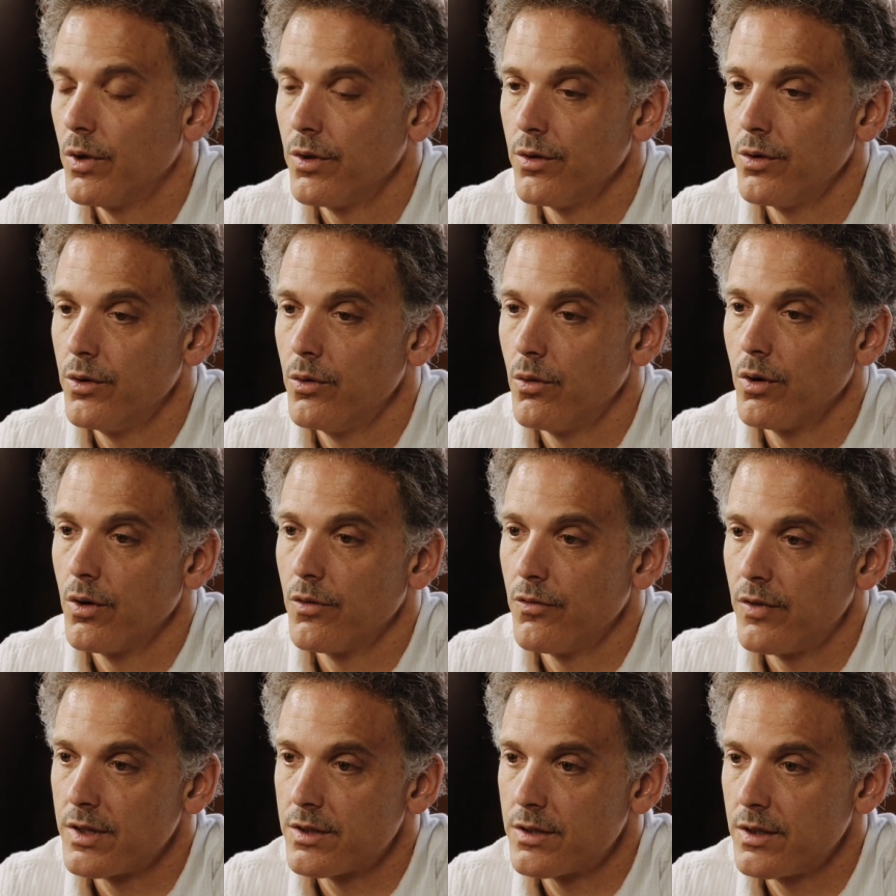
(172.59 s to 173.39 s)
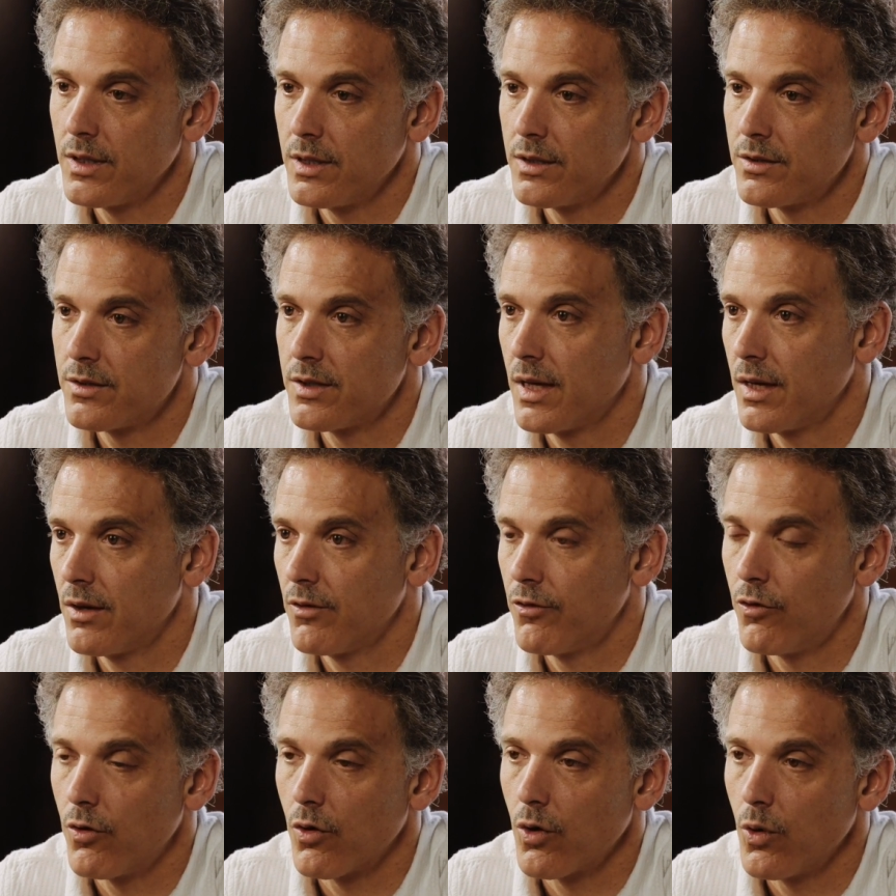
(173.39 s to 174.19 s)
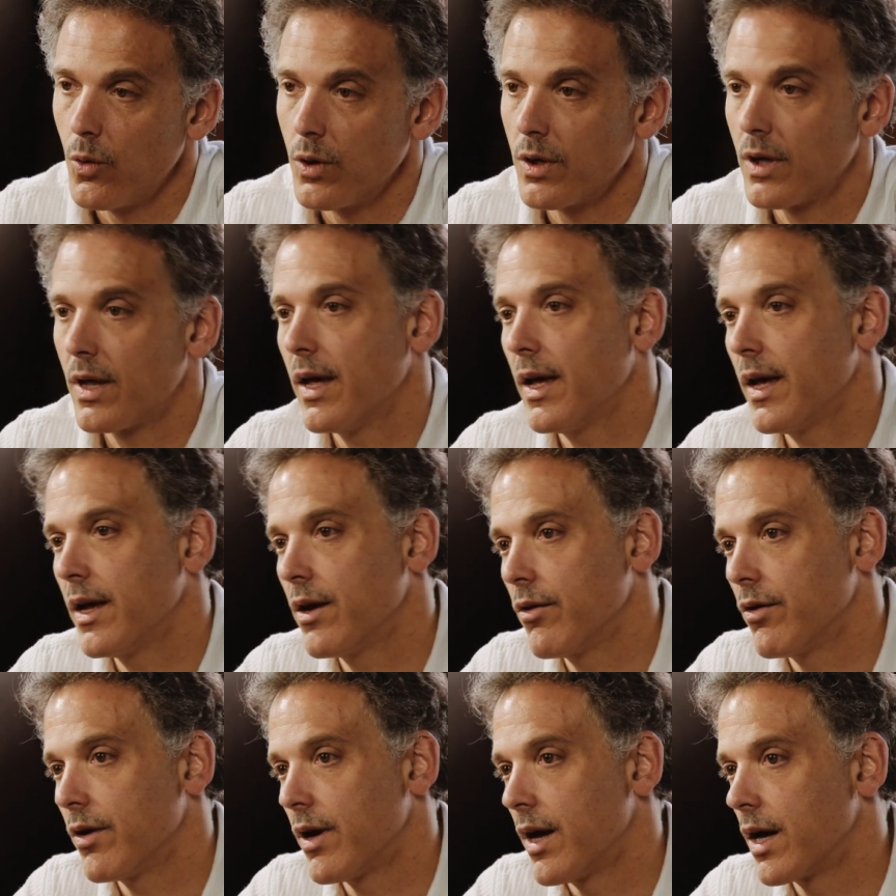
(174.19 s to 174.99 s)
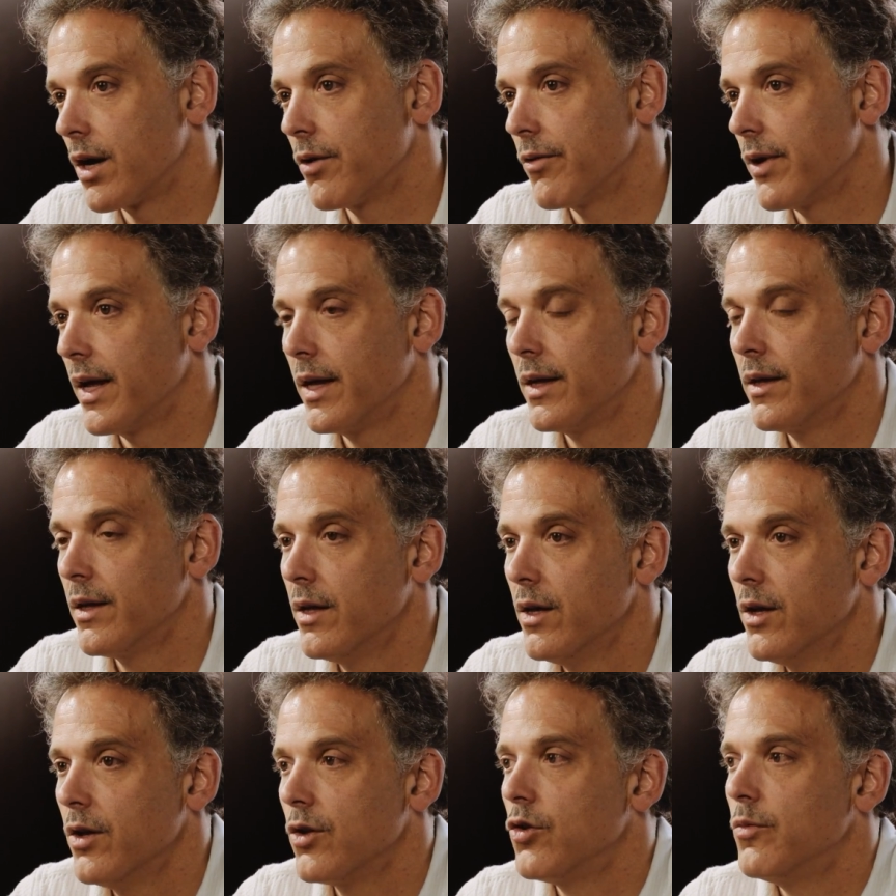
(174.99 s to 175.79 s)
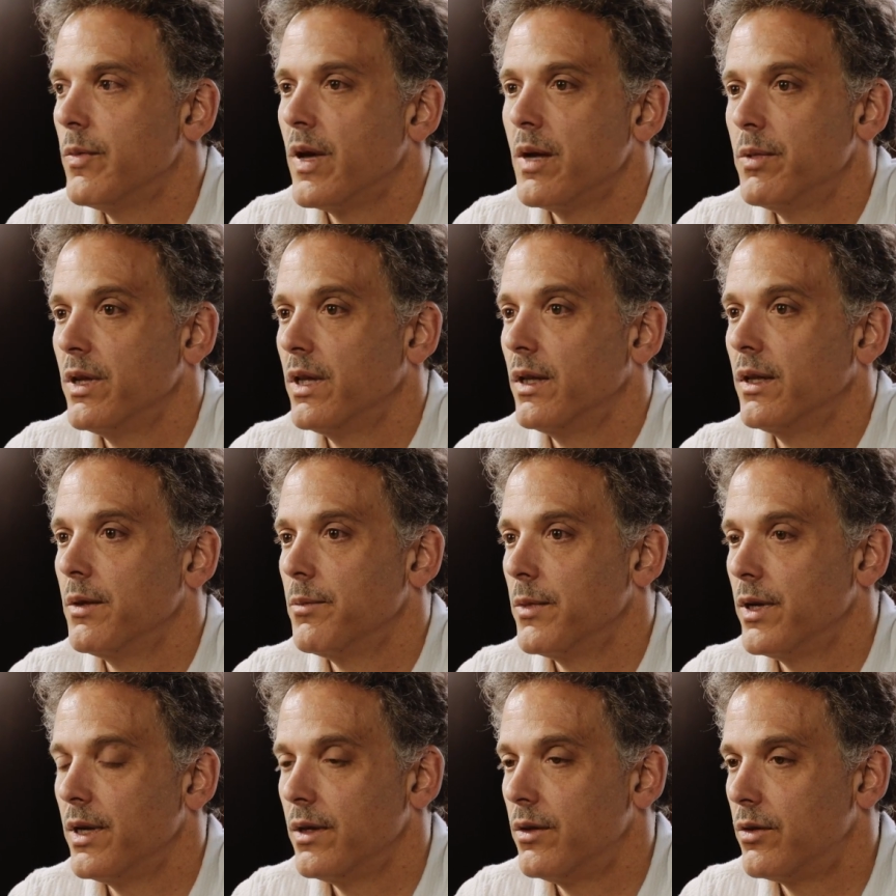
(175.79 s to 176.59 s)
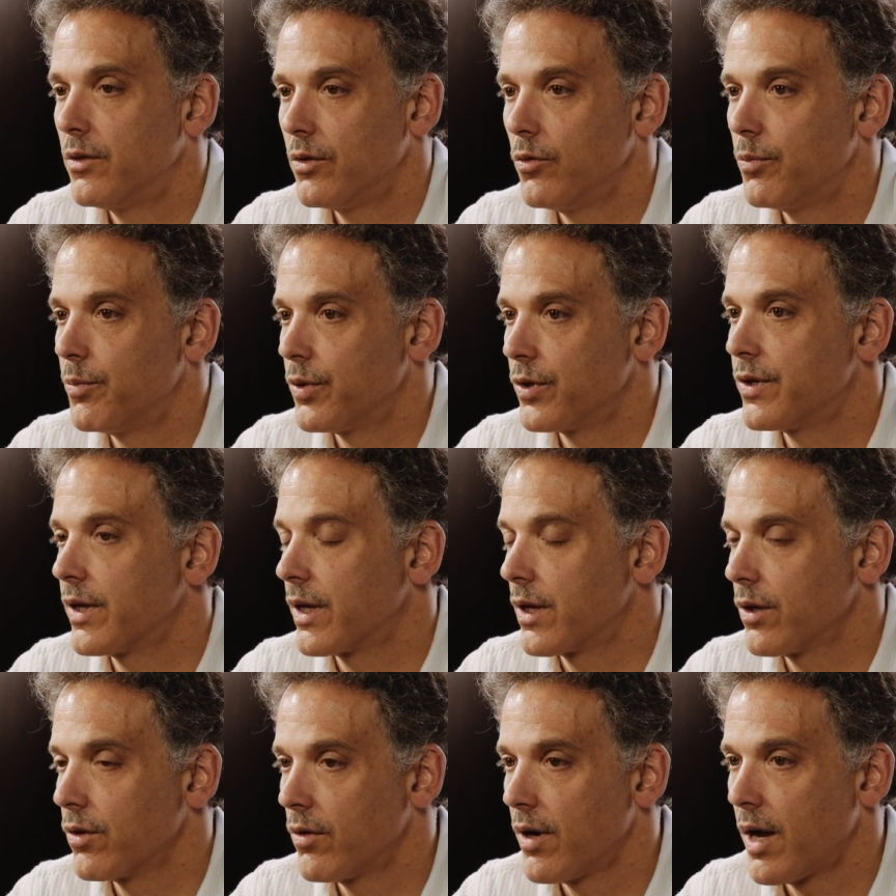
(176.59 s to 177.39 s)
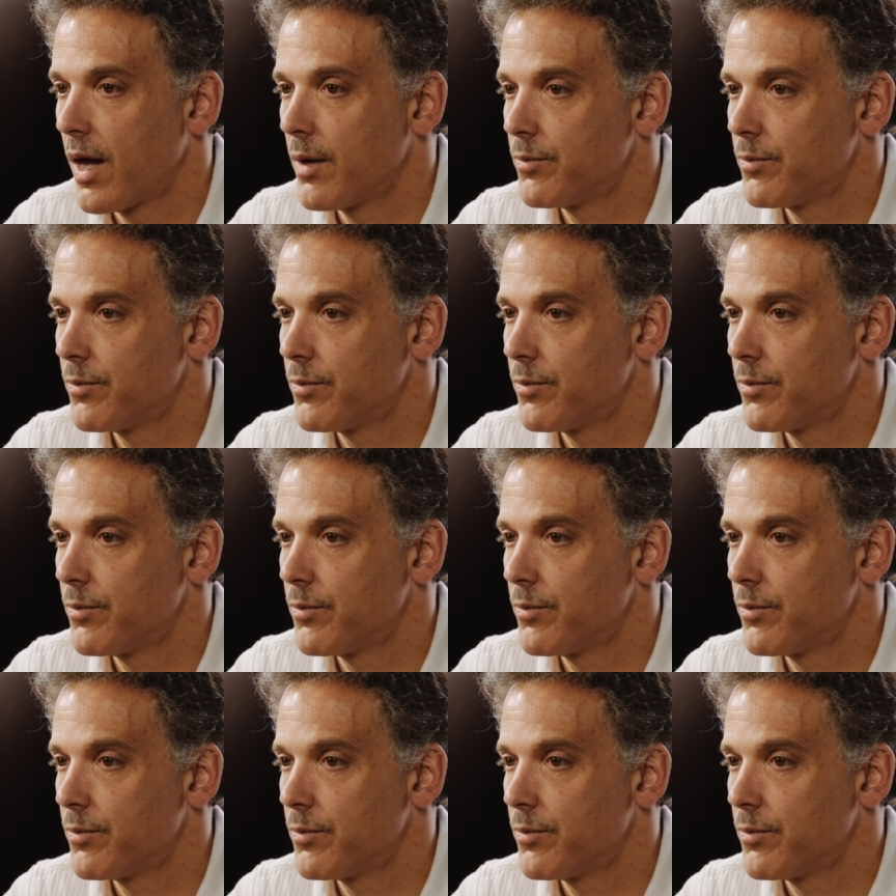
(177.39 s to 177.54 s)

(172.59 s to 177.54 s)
whether you are investing inside a 401k or an IRA, you may be limited to particular